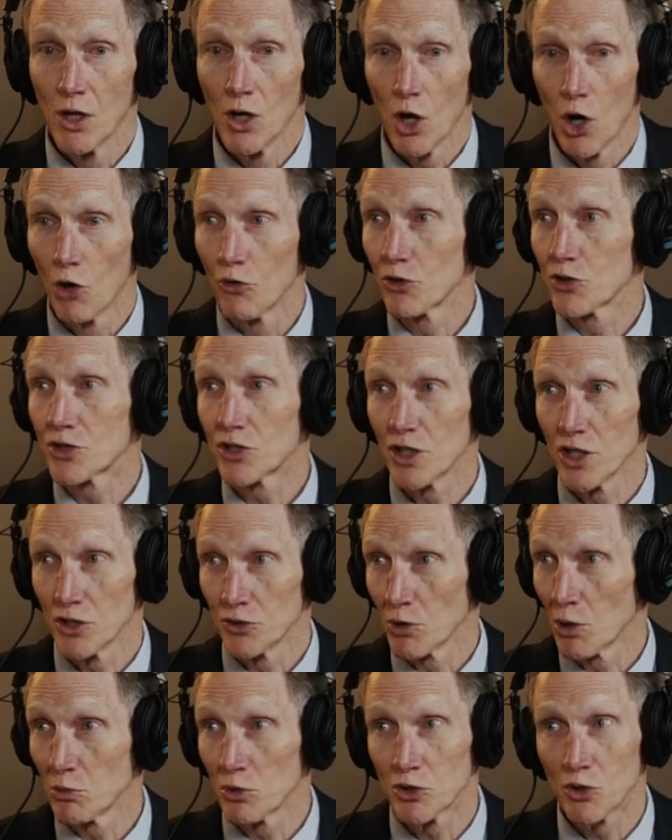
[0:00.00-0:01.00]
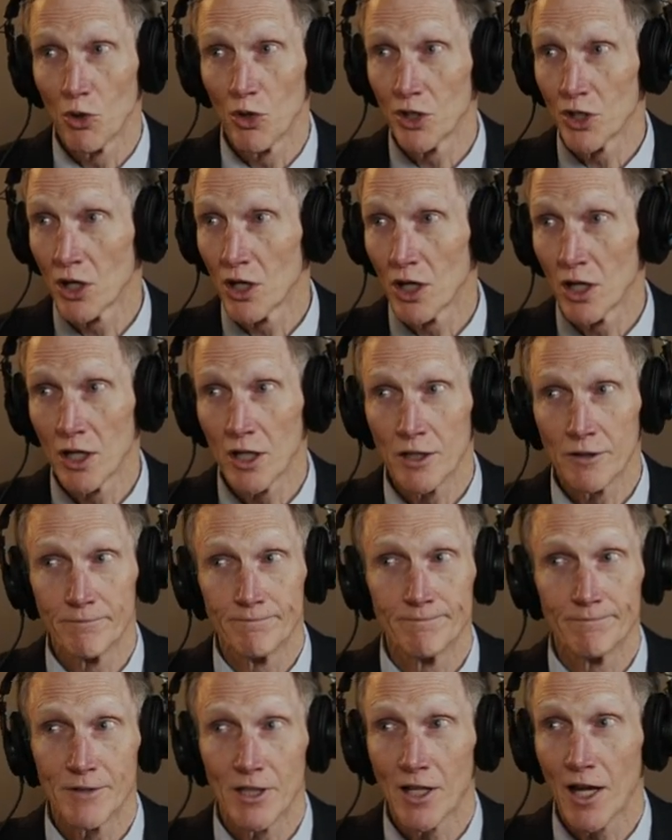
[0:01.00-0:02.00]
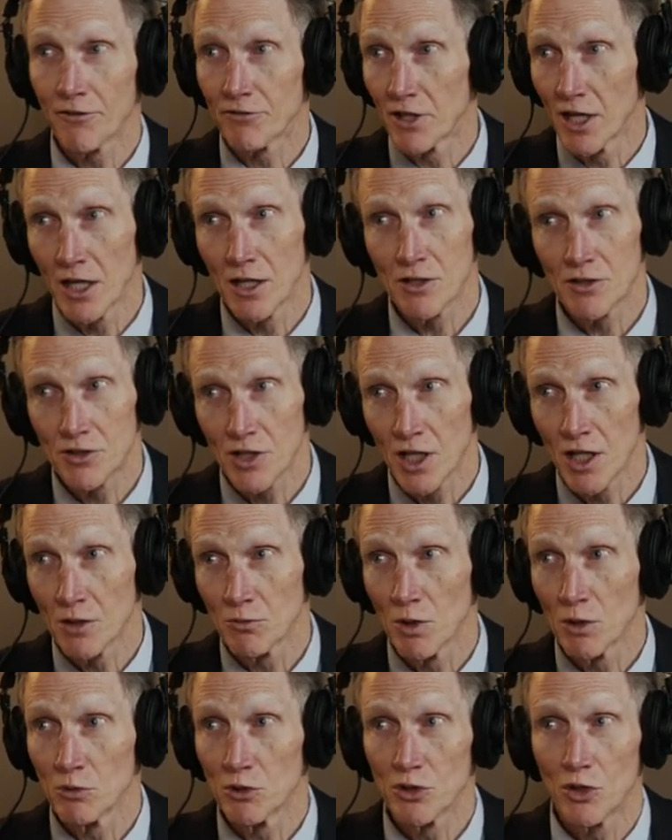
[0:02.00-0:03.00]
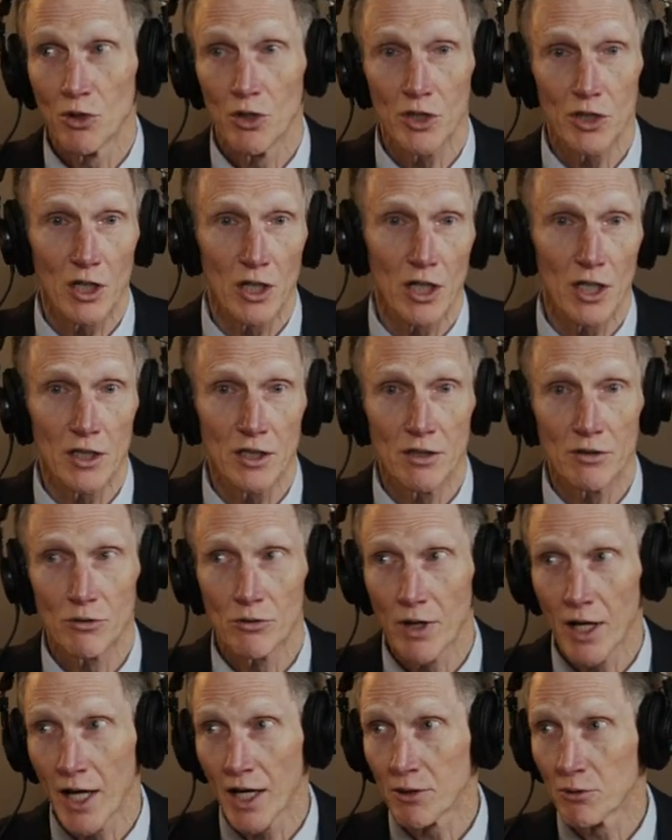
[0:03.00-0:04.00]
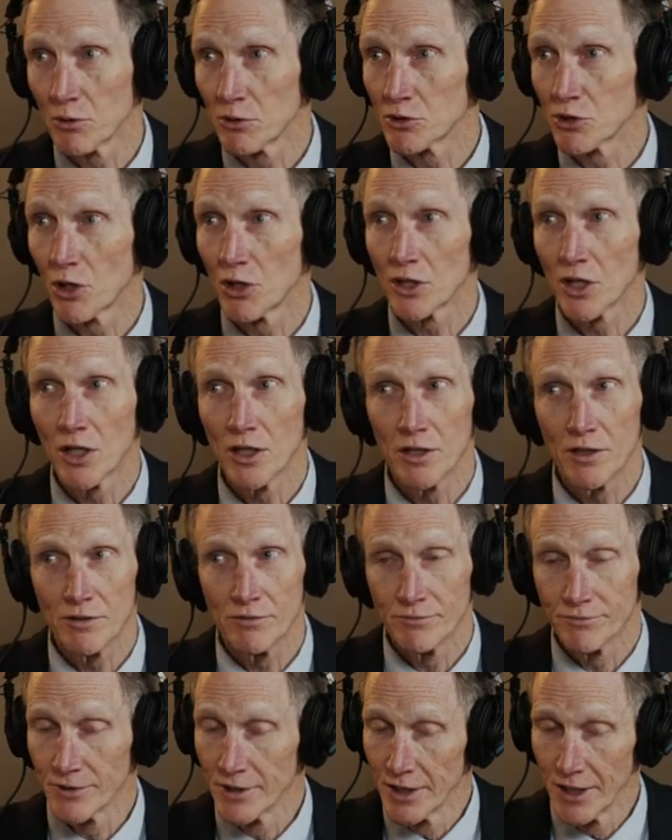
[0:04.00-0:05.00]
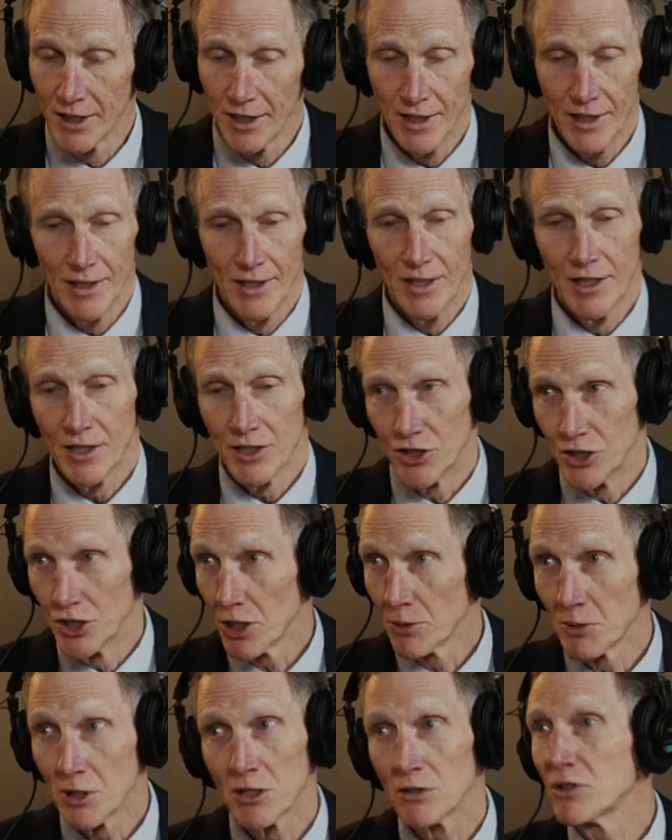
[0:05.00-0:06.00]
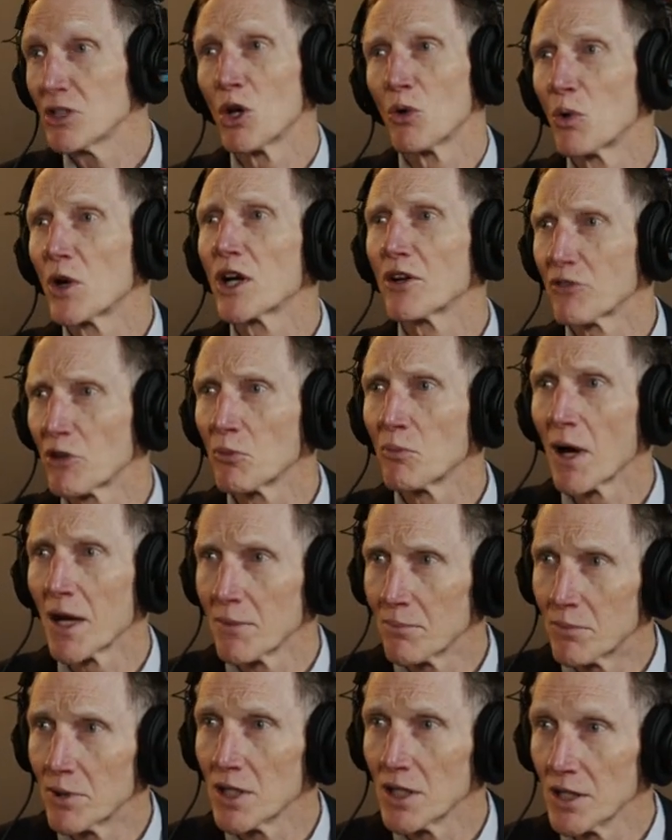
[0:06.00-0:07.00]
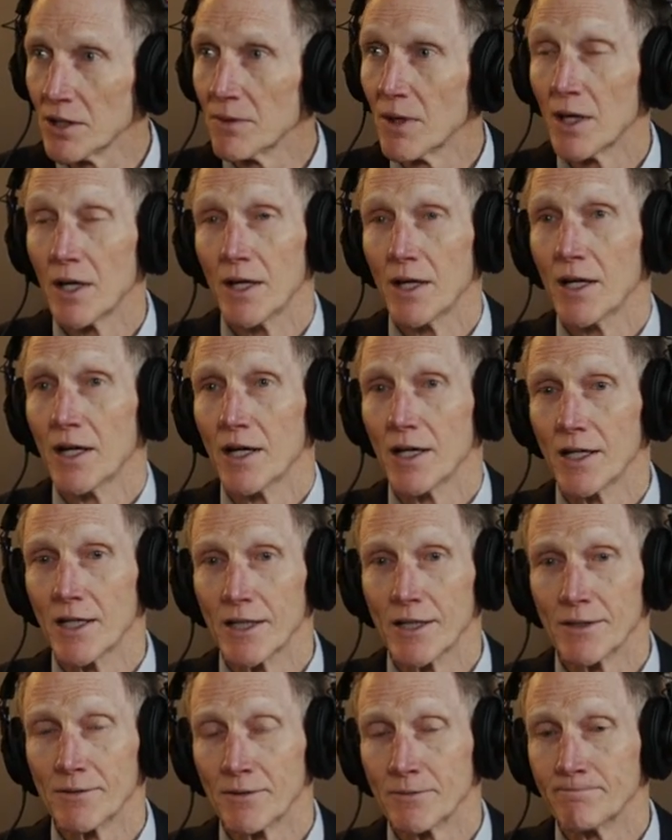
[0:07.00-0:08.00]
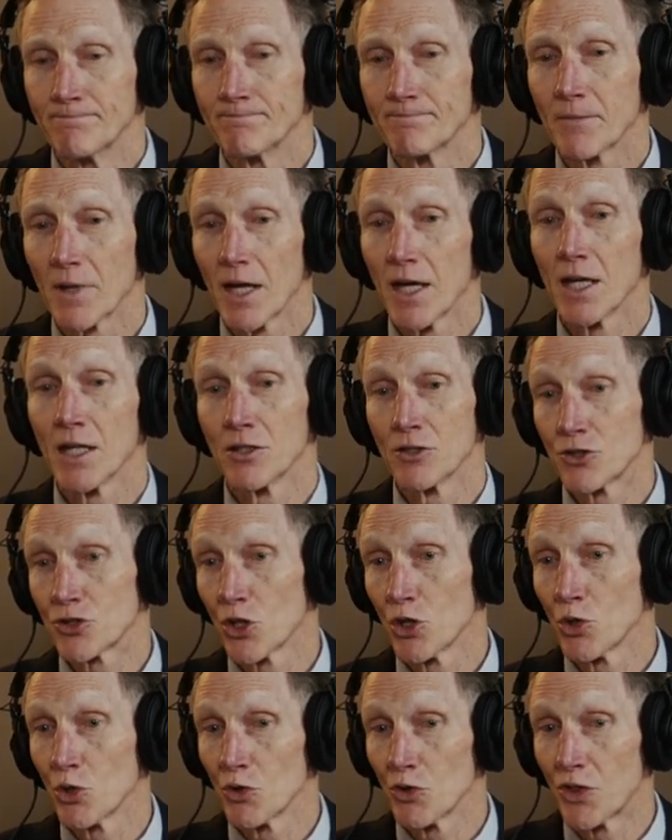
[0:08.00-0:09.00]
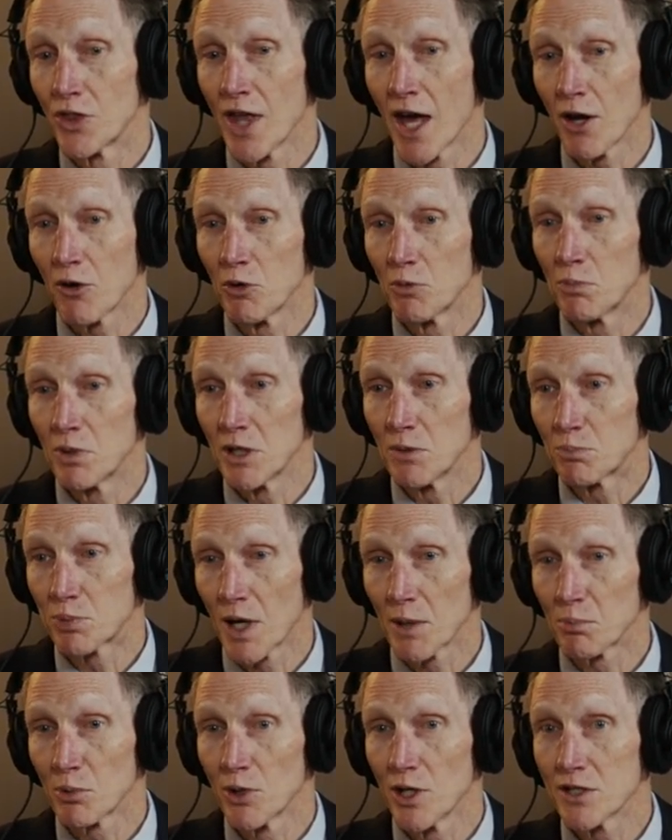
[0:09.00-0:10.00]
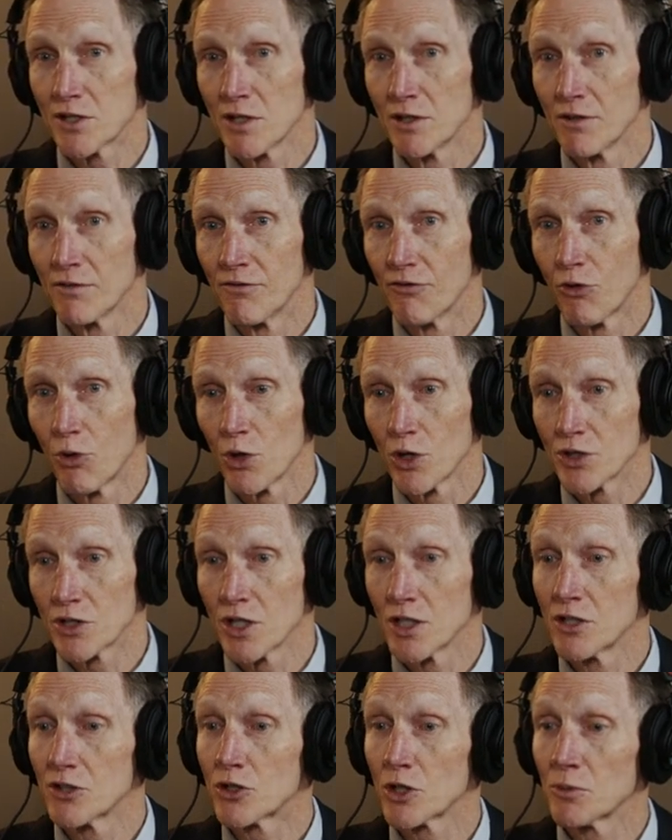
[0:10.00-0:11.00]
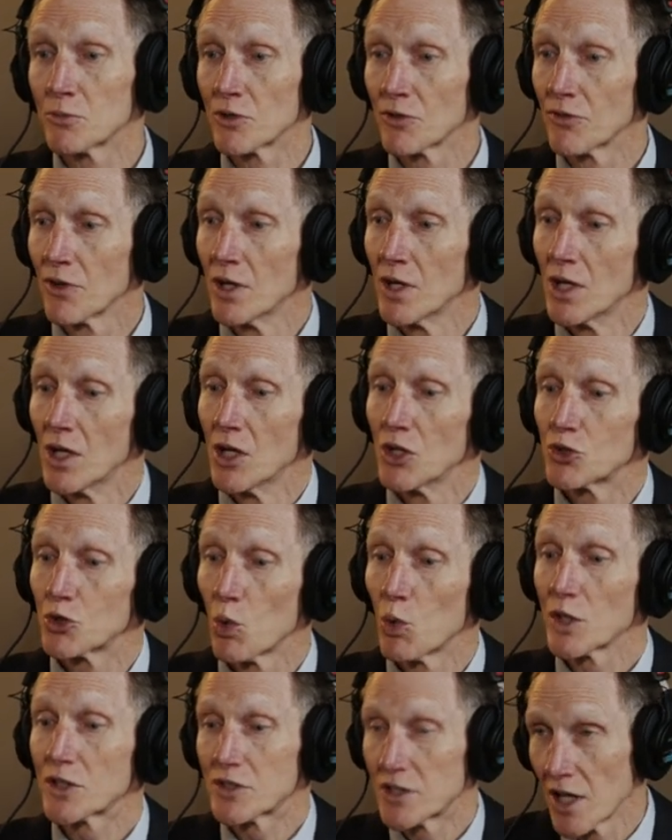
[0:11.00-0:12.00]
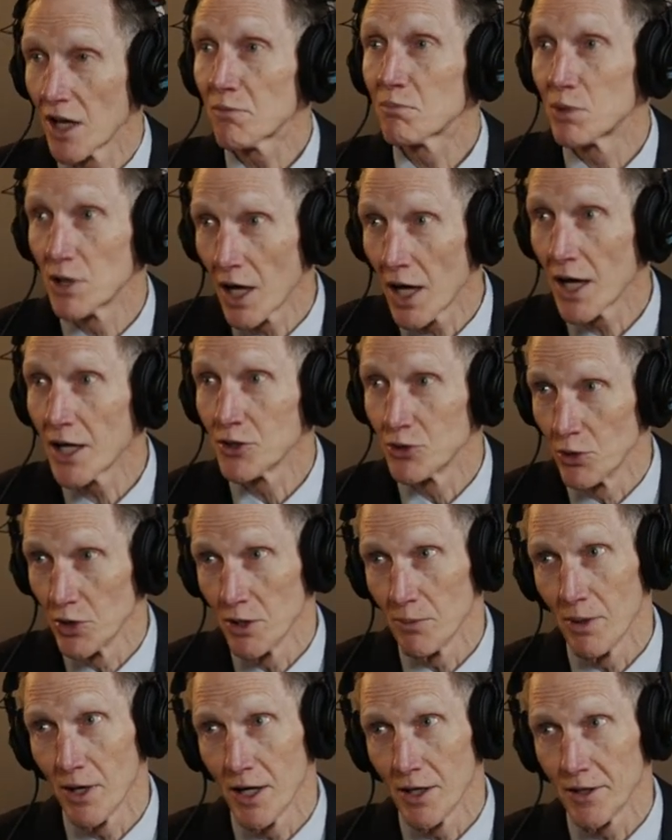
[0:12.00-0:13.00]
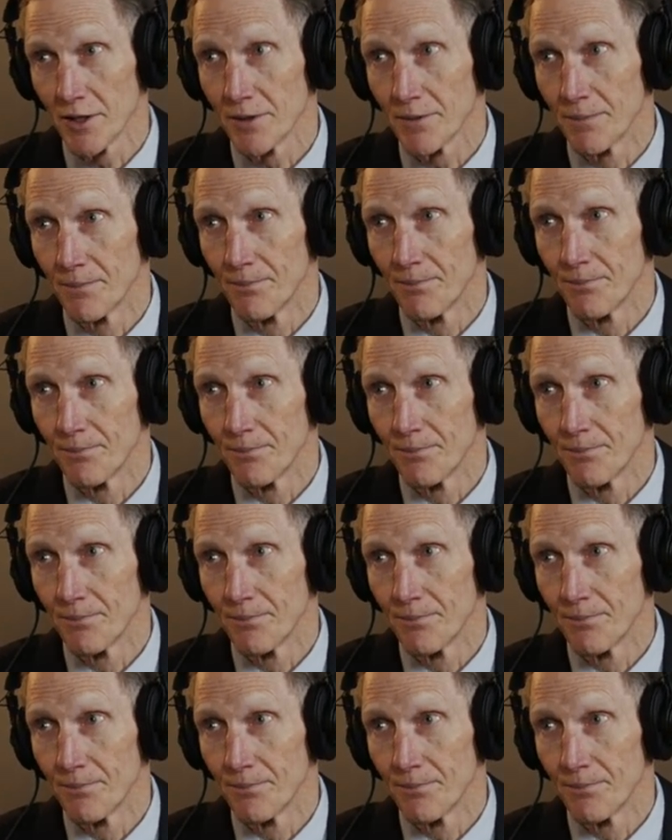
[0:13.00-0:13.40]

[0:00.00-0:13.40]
overseas. What was going on in Afghanistan? What was going on in Iraq? What was going on in Yemen? You know, wherever it might be. Um, and so that would be preparation for us then in terms of, so what's the F B I doing about it?